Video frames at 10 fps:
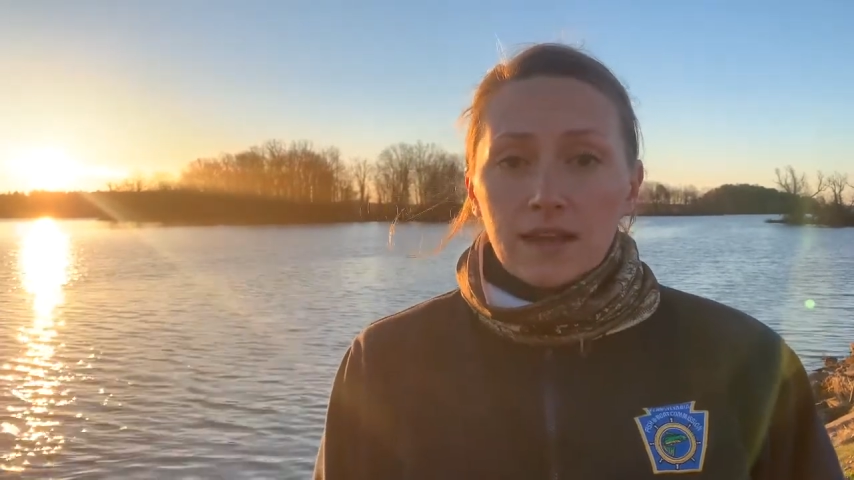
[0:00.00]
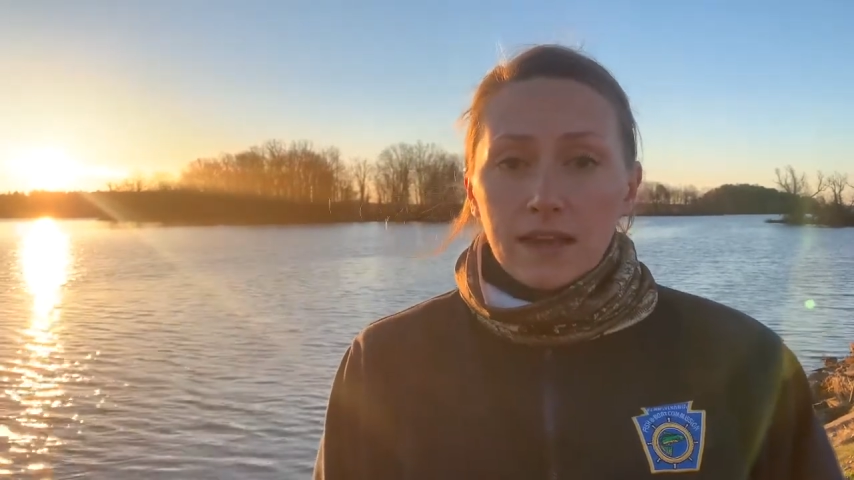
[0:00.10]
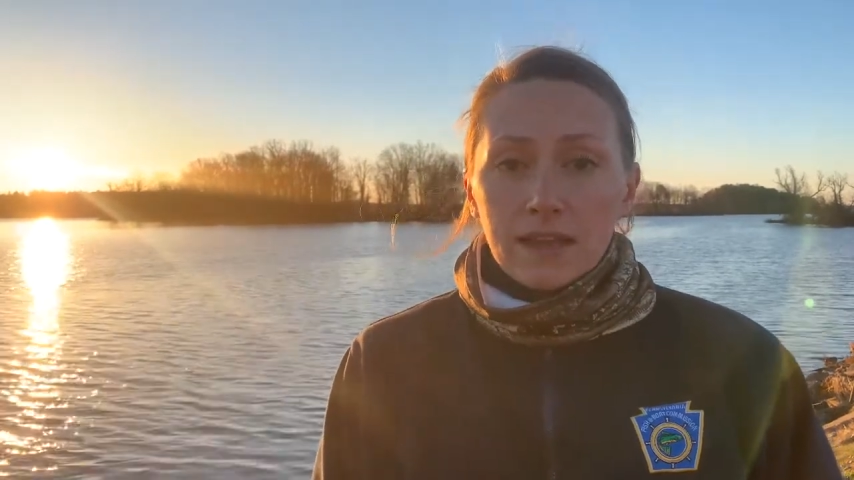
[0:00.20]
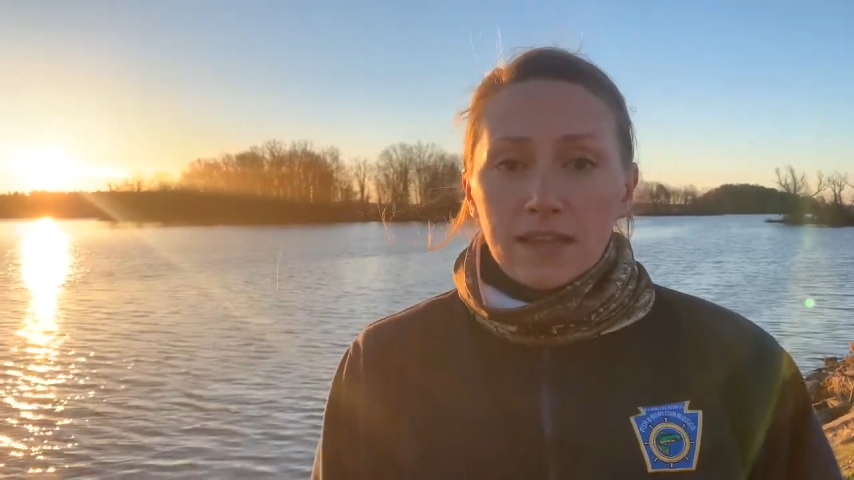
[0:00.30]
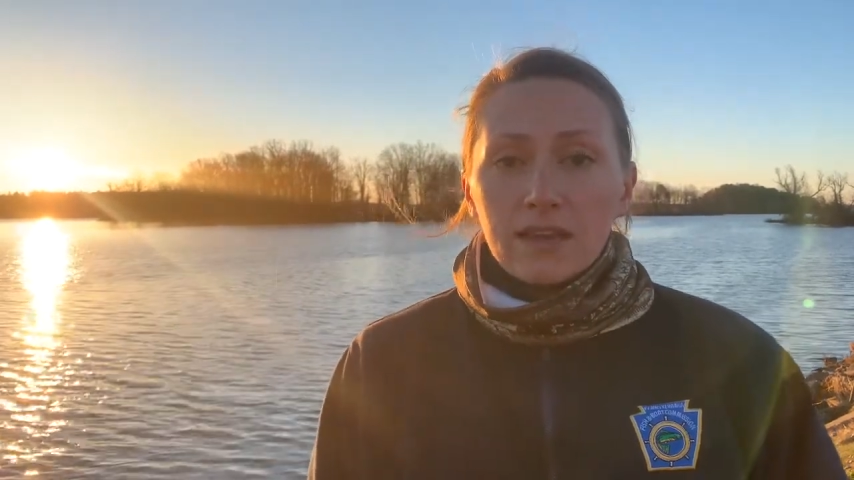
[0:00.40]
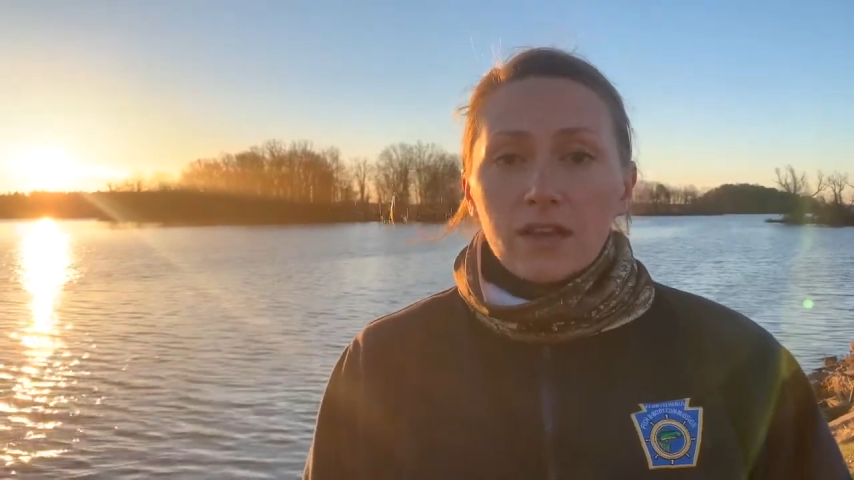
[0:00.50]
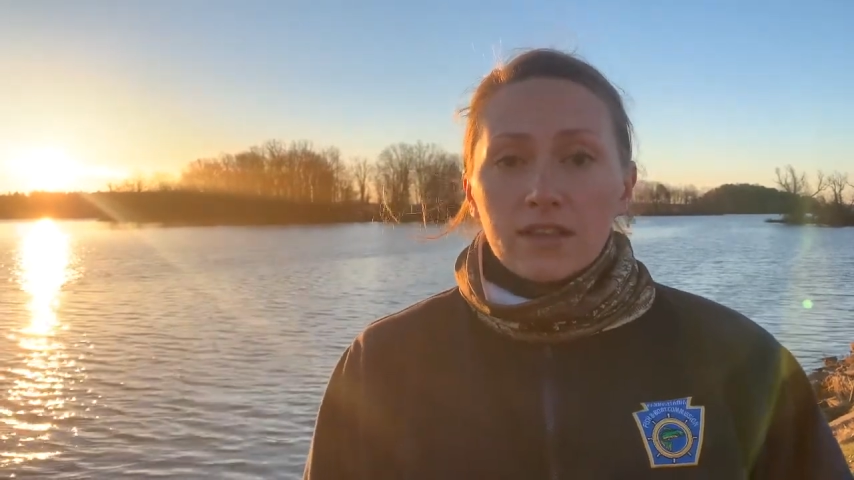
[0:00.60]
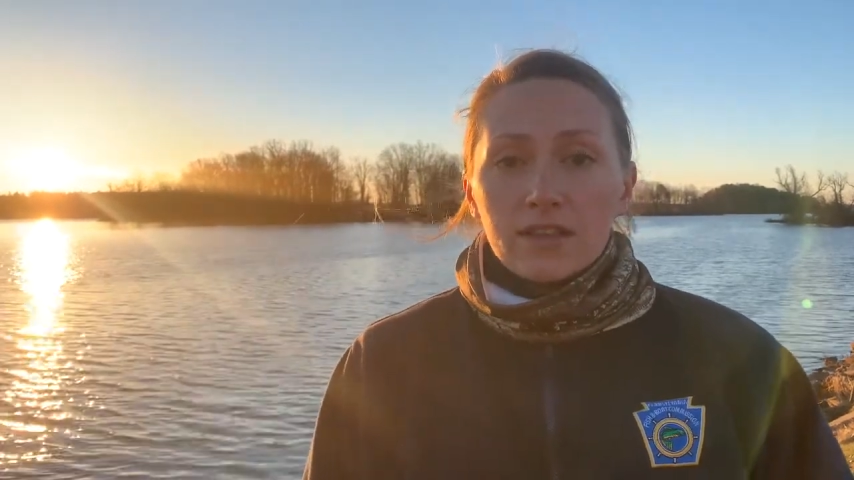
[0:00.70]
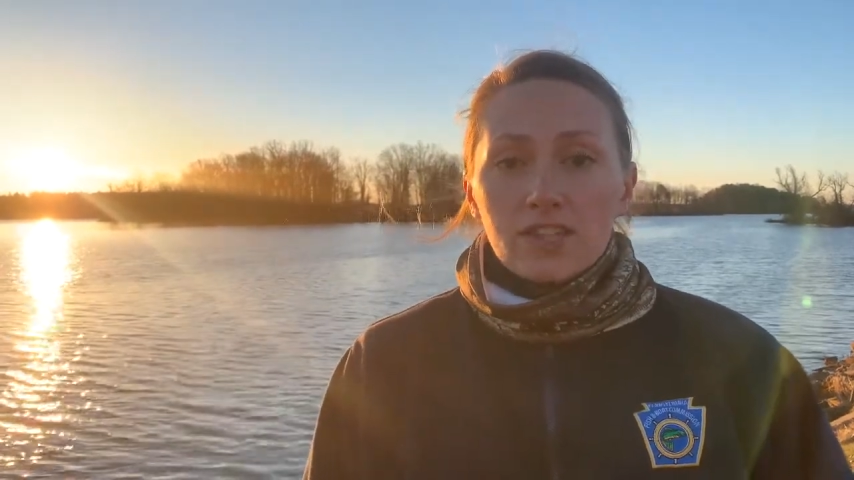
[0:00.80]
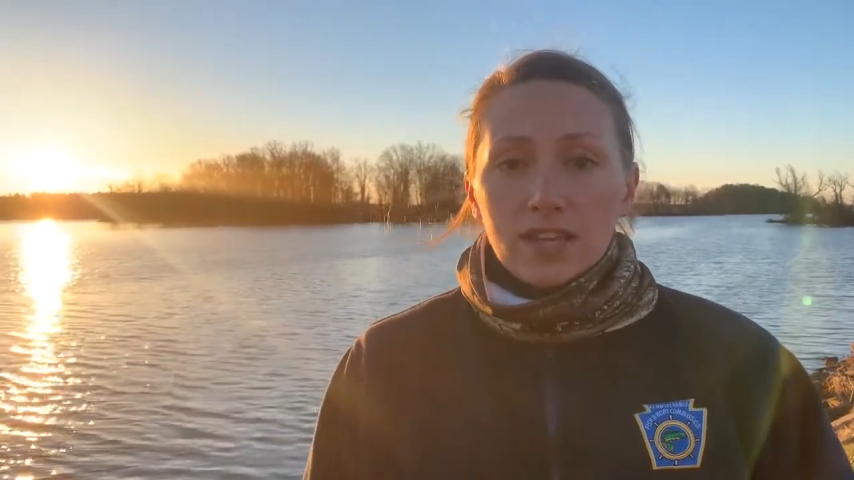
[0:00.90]
I
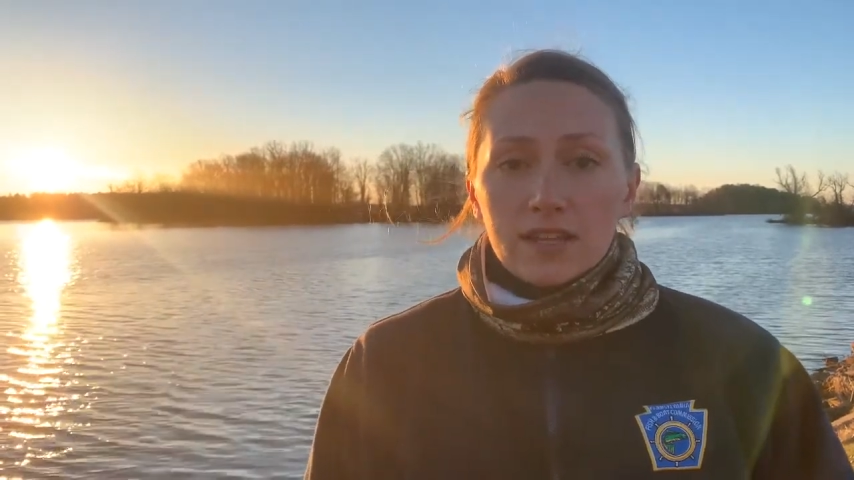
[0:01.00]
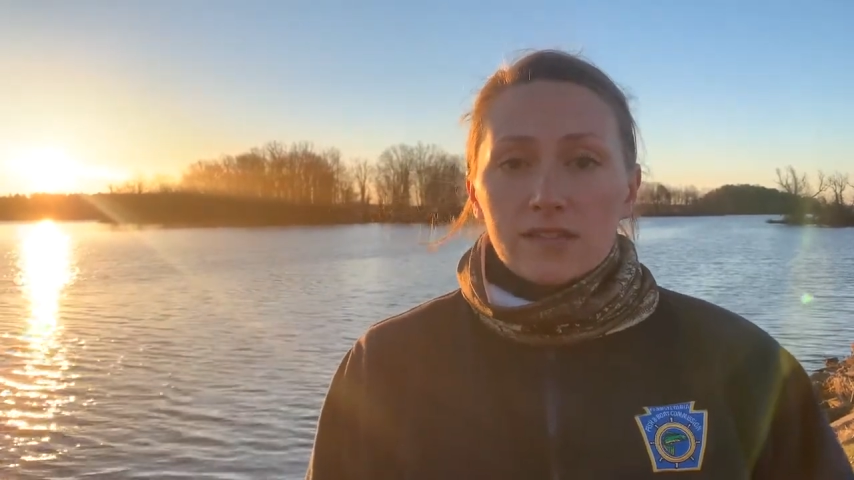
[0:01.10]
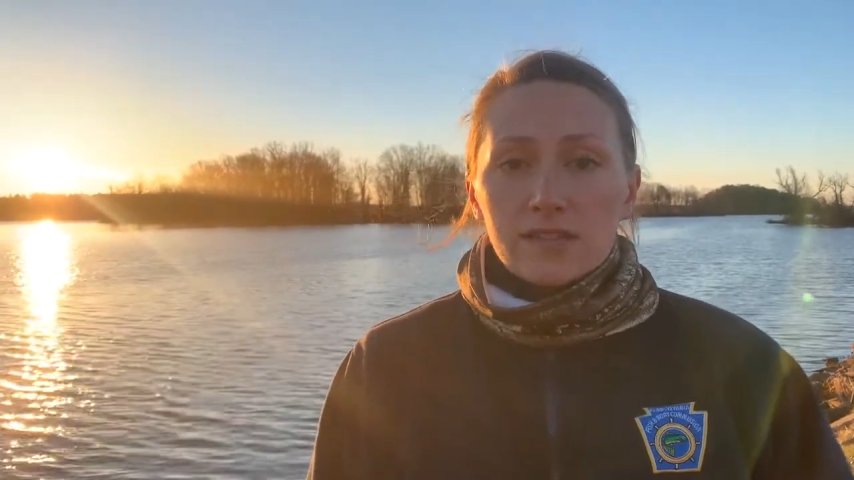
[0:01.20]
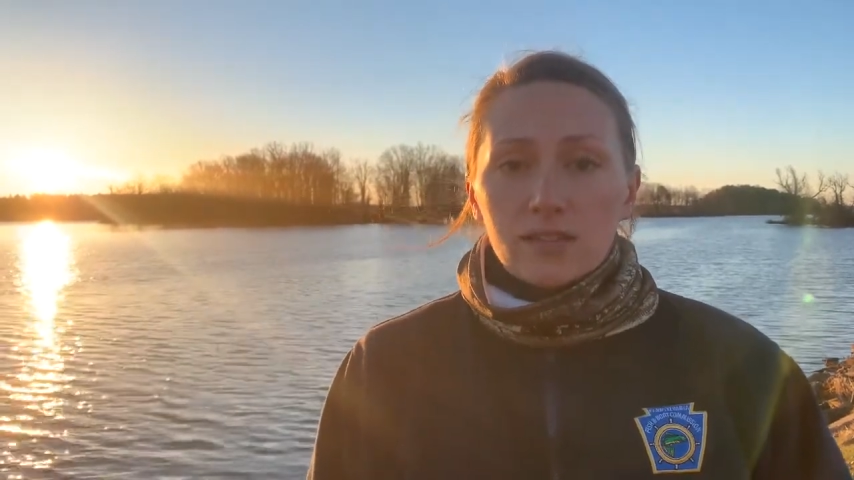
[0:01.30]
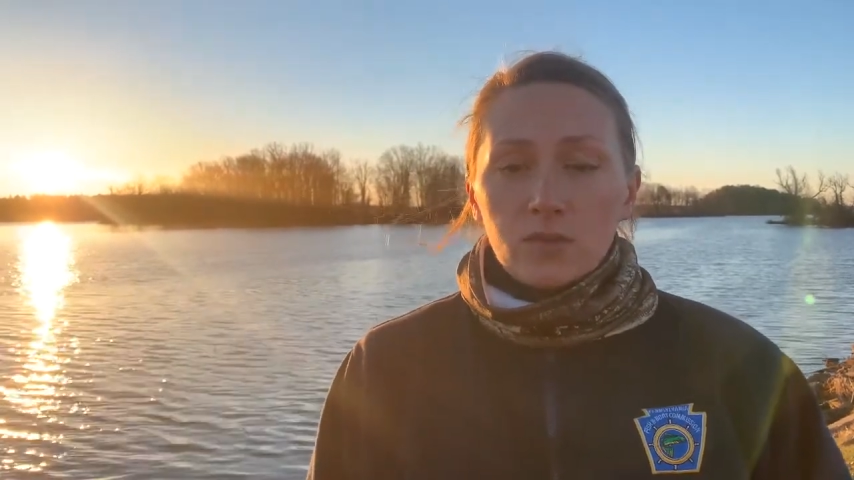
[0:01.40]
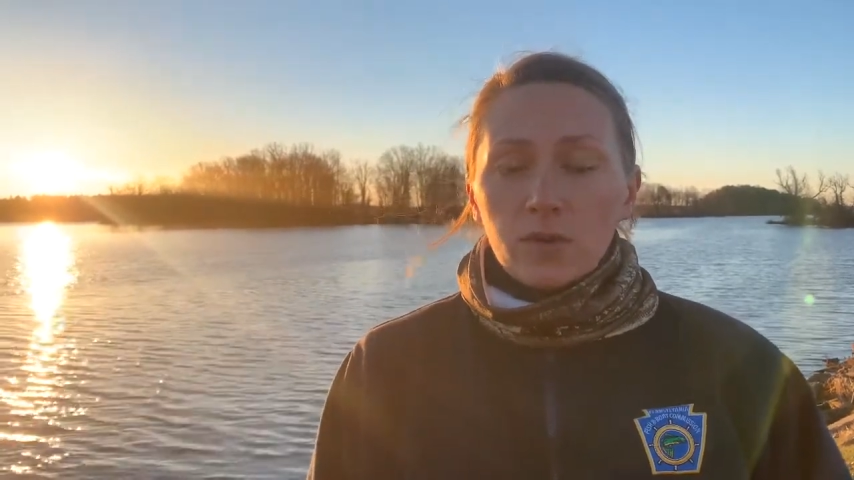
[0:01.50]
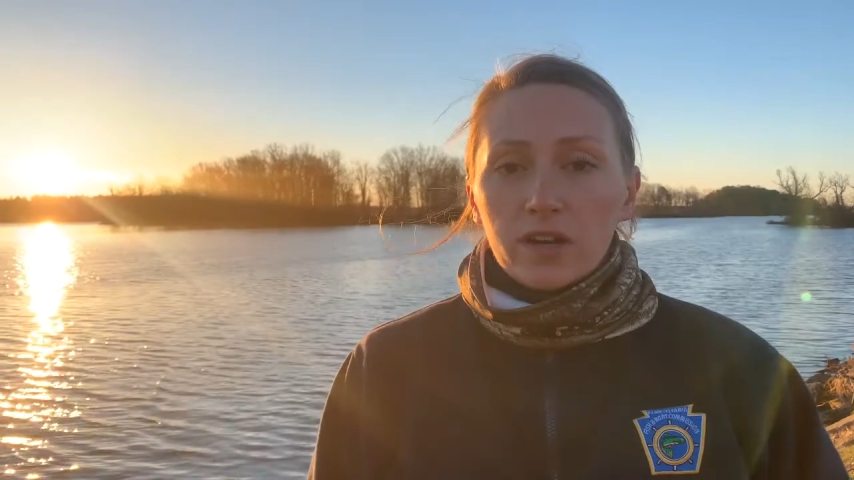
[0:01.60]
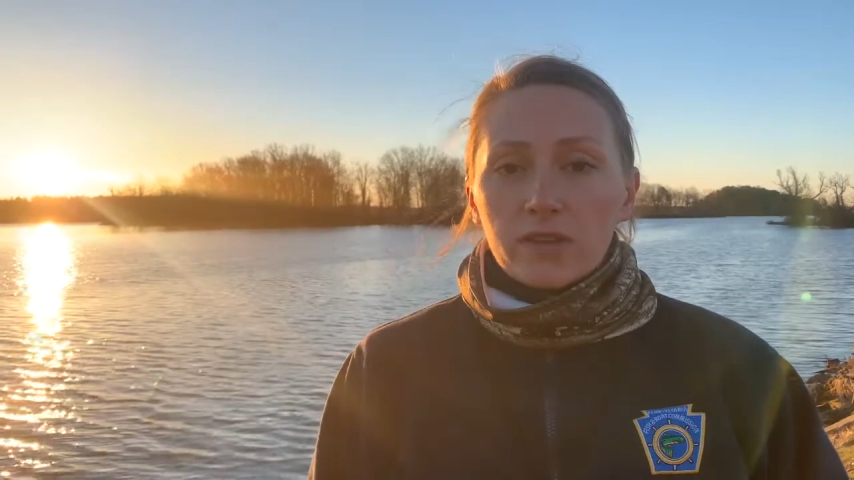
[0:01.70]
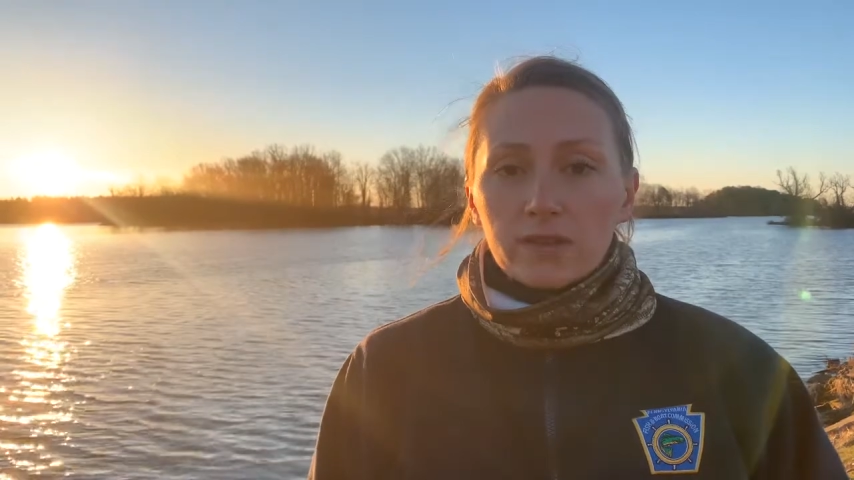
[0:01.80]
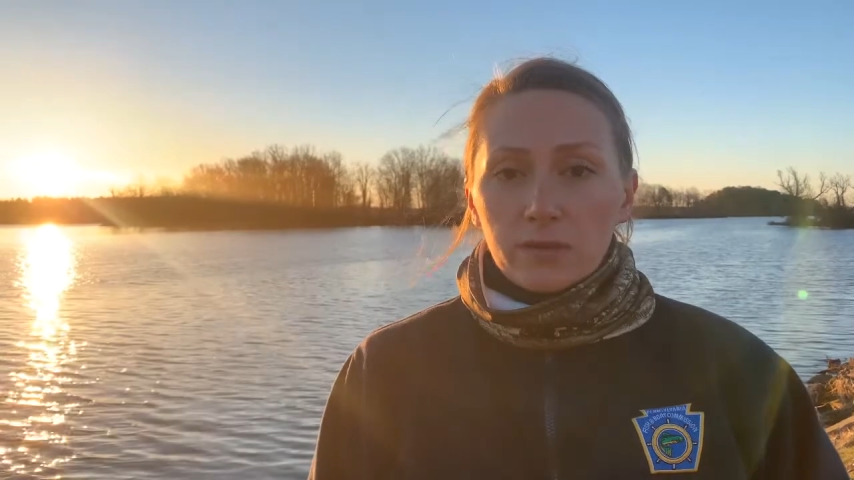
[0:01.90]
got the chance to work